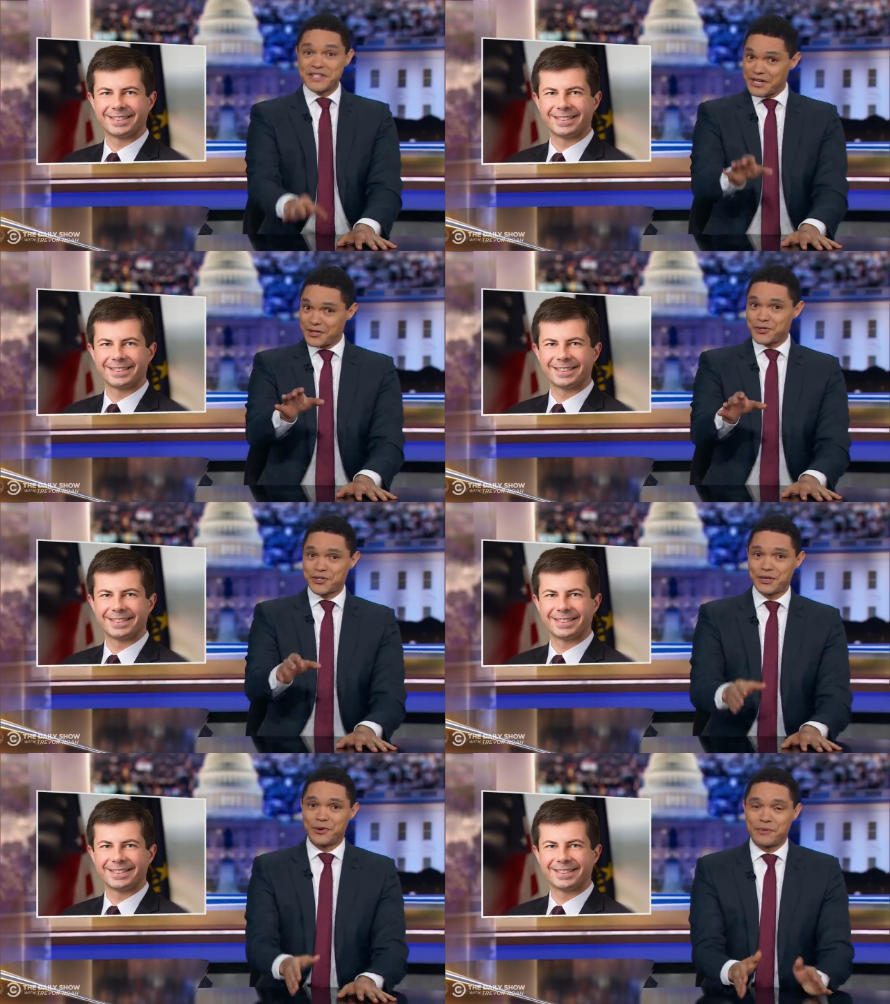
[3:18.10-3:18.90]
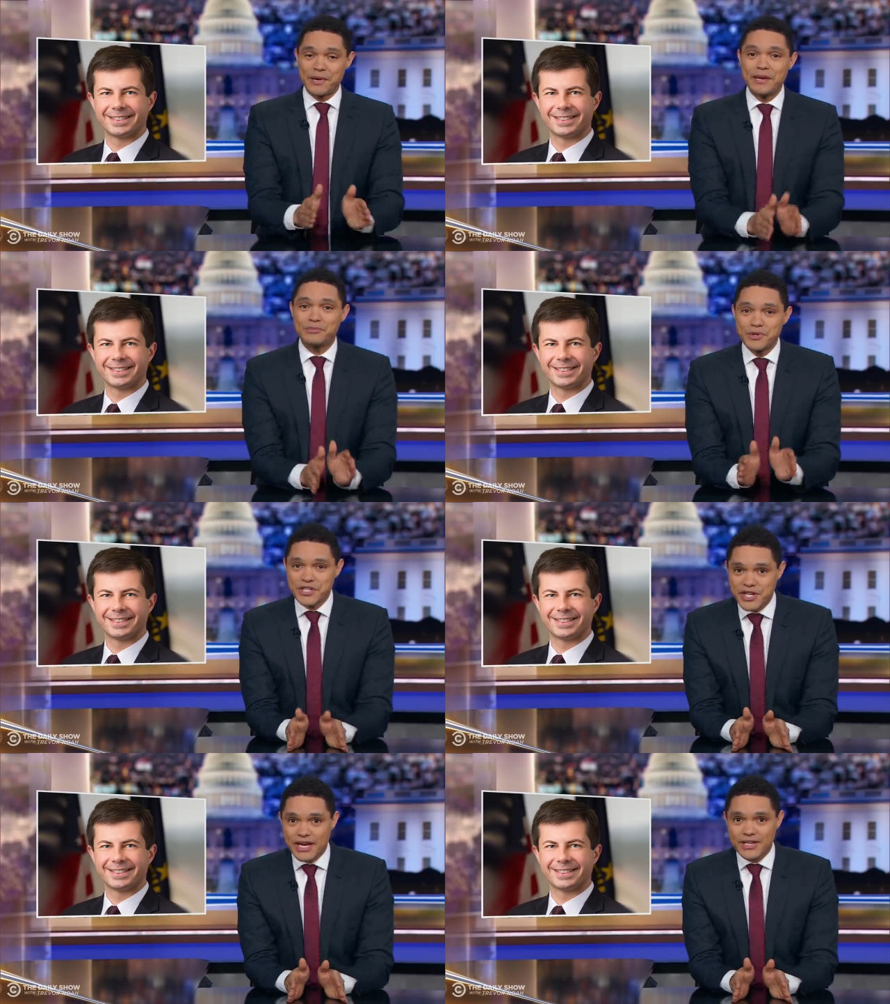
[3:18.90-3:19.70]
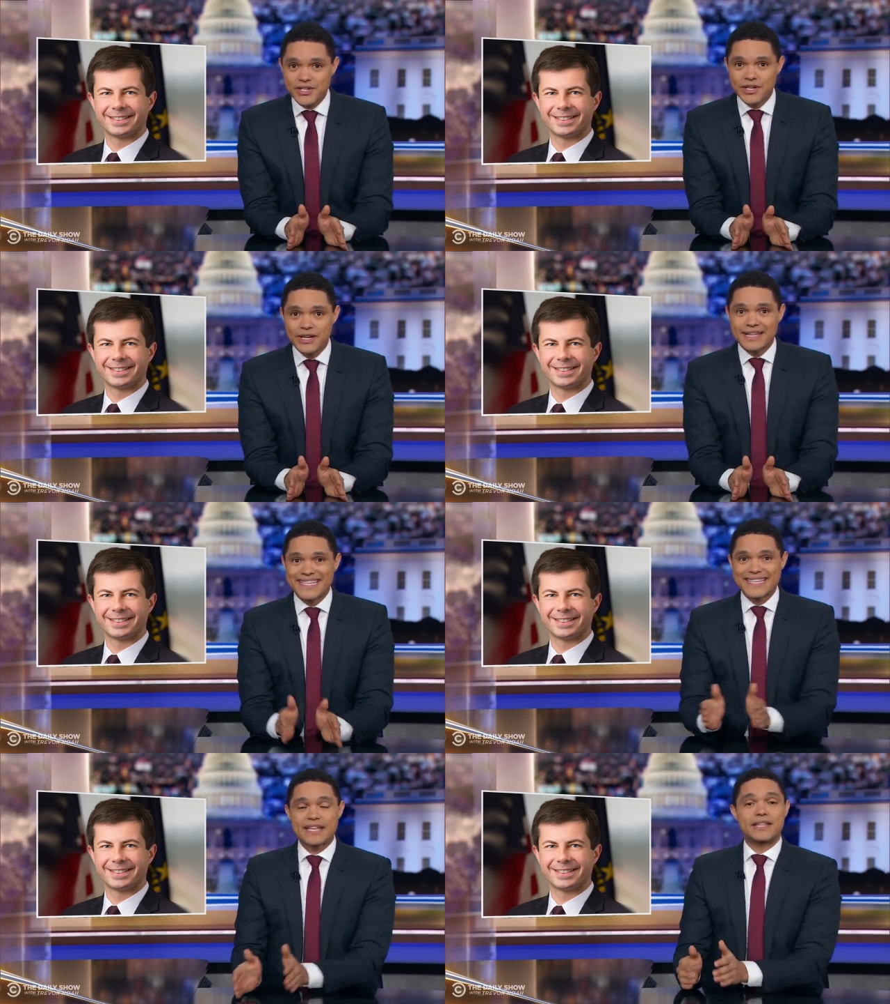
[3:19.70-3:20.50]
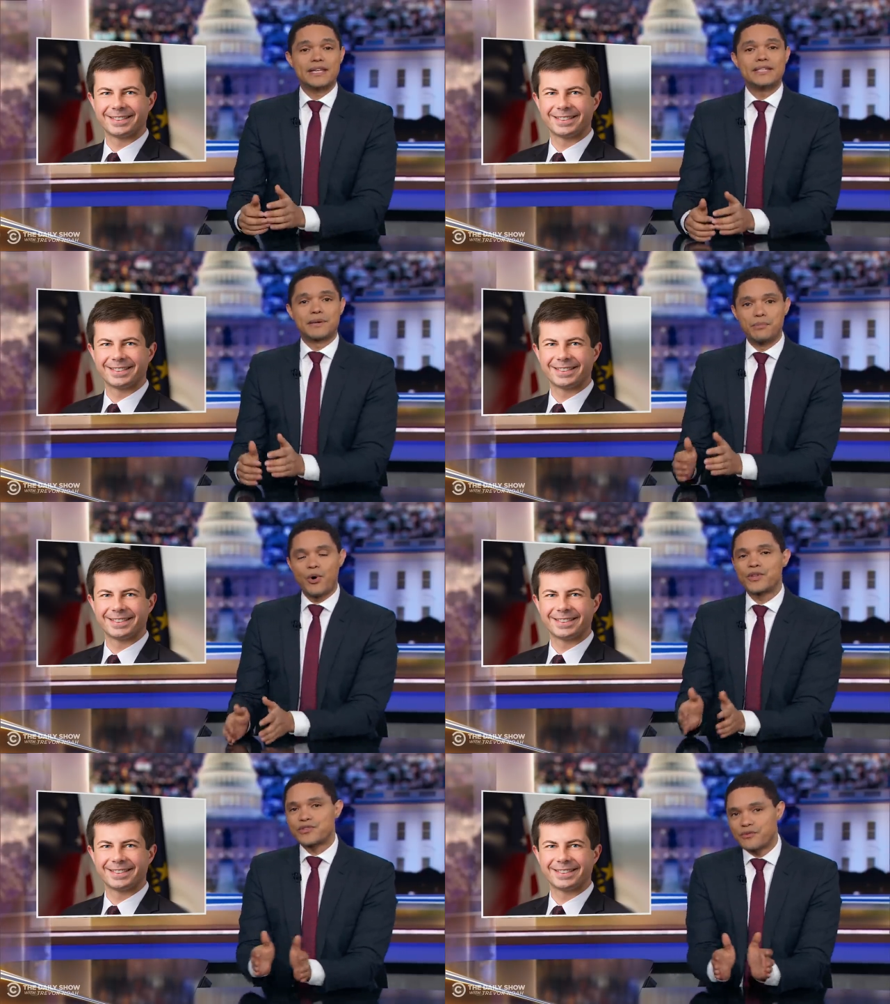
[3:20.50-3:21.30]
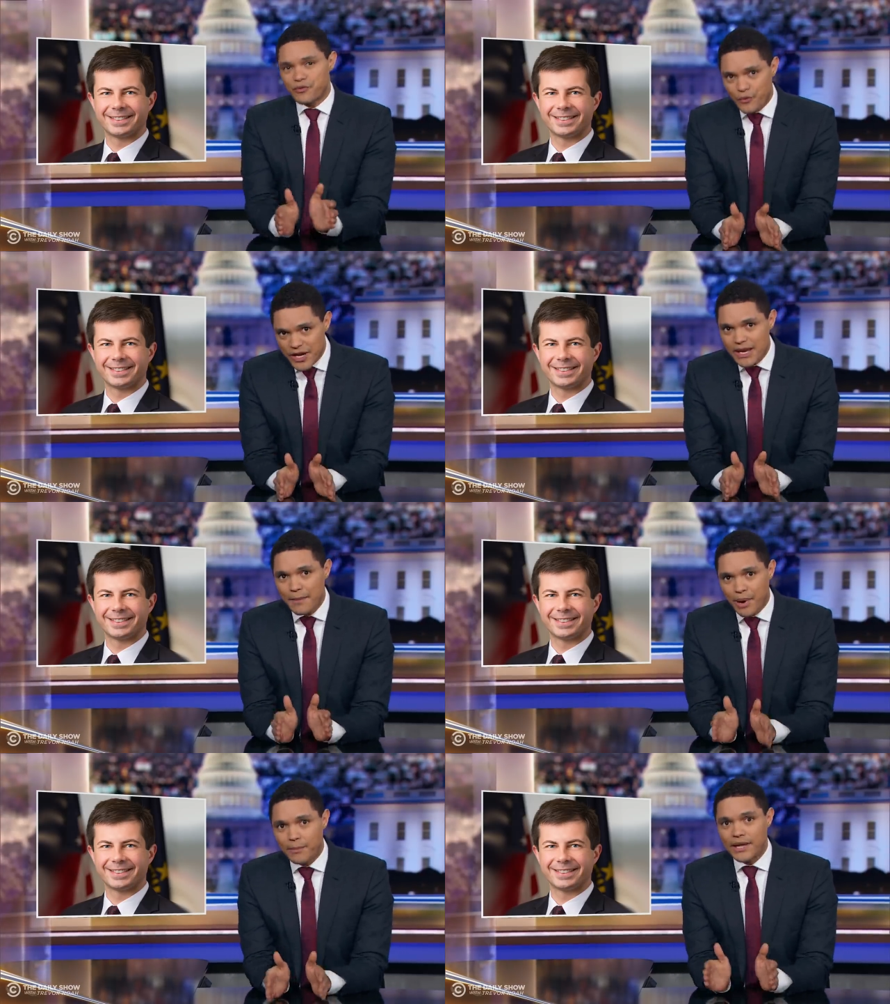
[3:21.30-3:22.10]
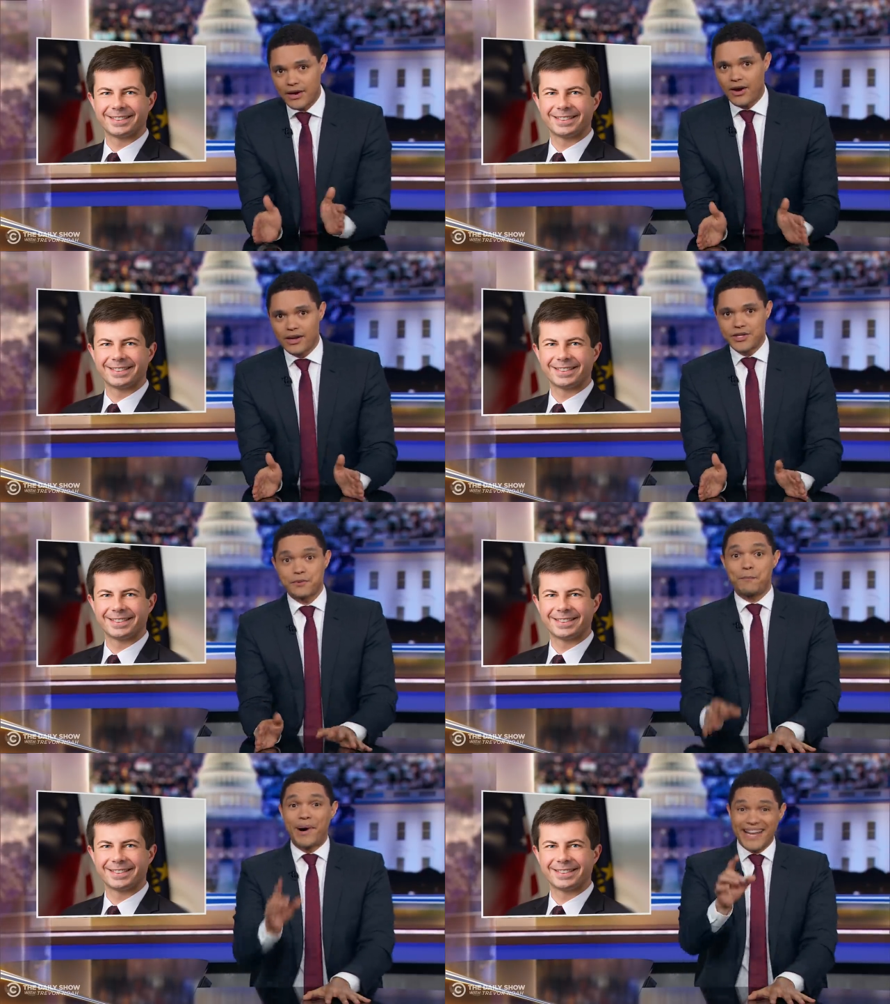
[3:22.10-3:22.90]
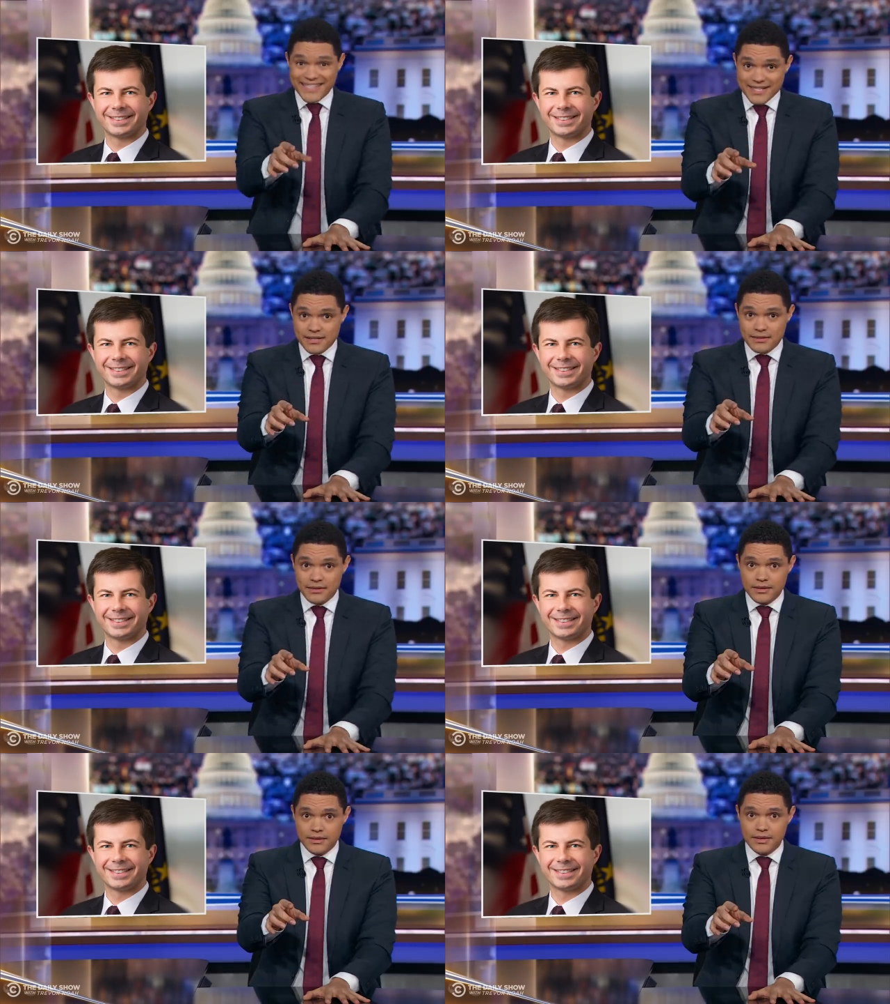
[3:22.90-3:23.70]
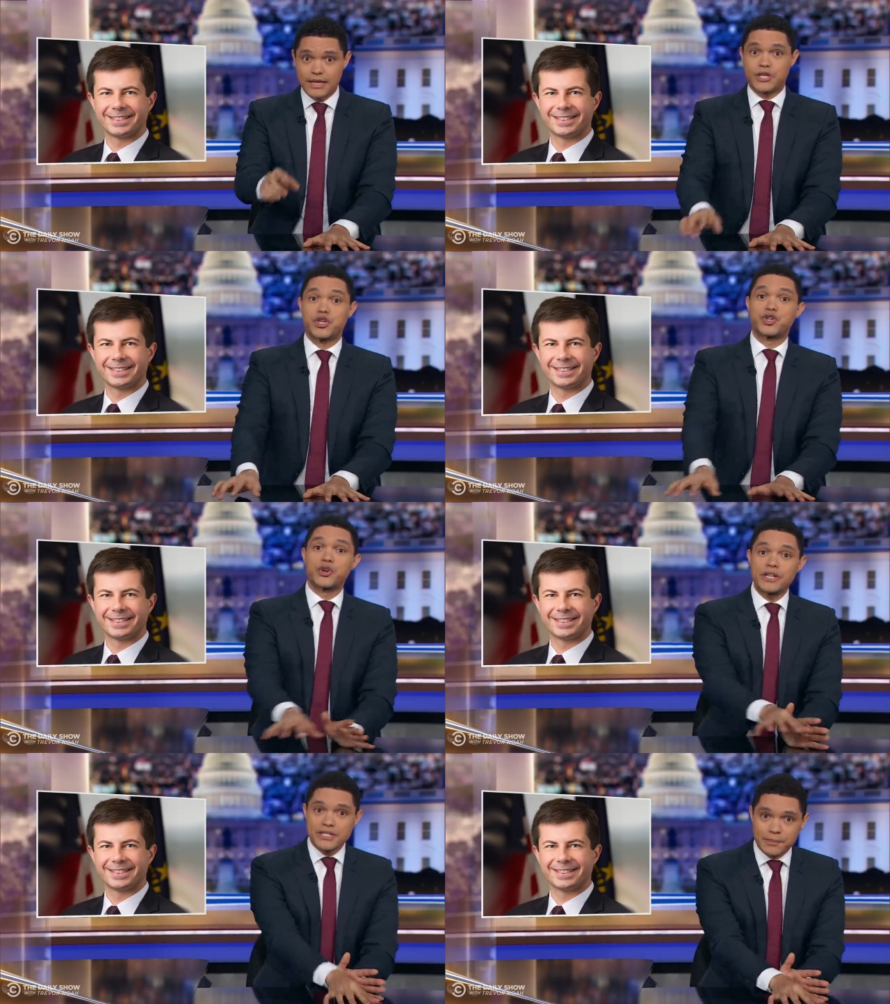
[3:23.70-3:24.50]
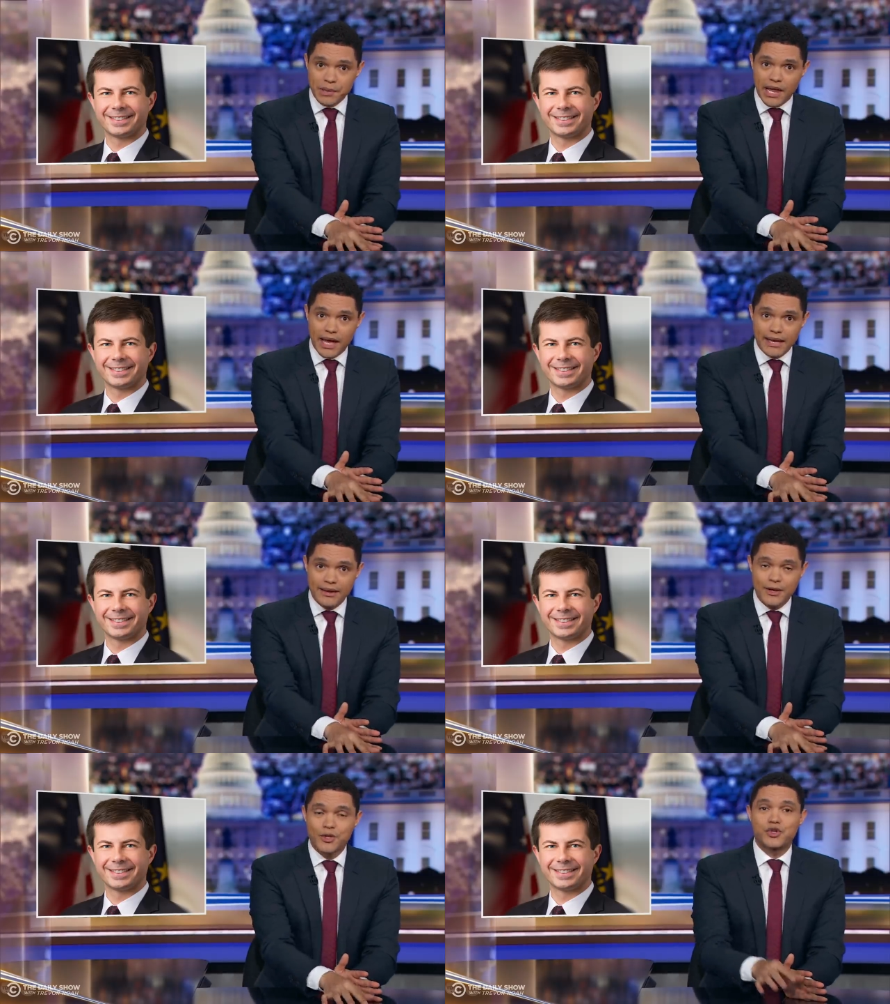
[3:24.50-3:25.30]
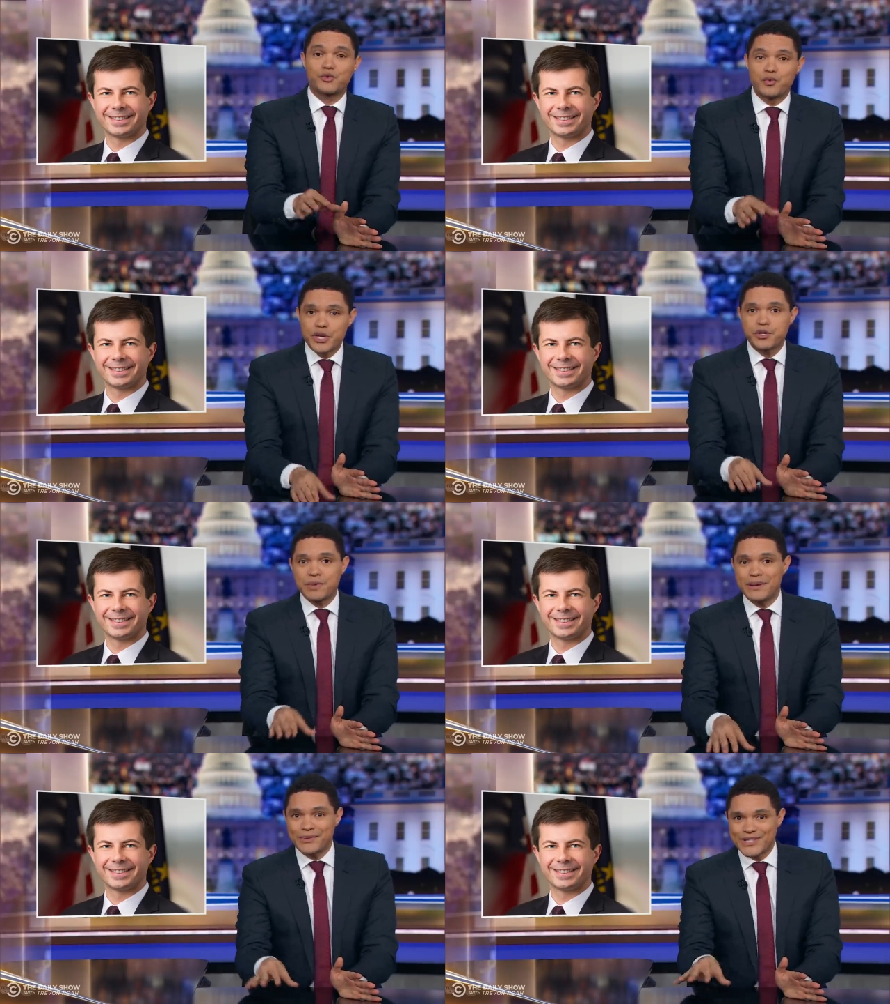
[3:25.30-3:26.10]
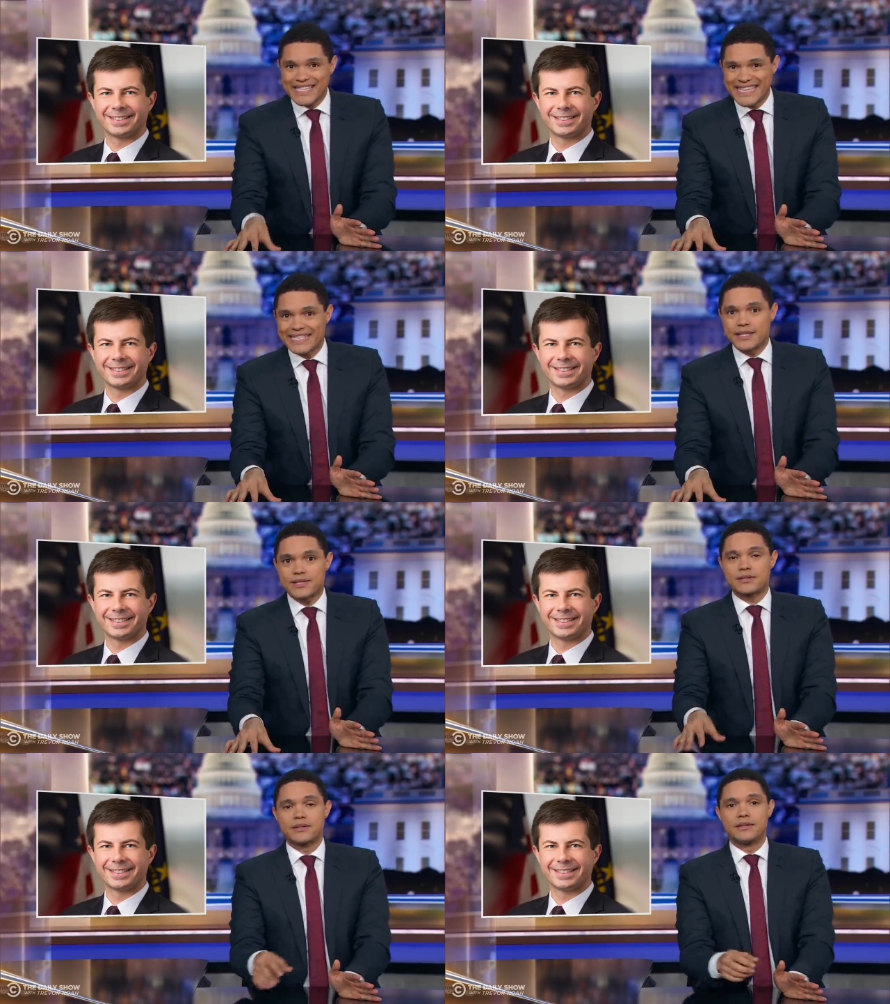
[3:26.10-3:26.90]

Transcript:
Speaker 1: an interesting one. Pete Buttigieg says that he supports free public college, but it shouldn't apply to rich people's kids.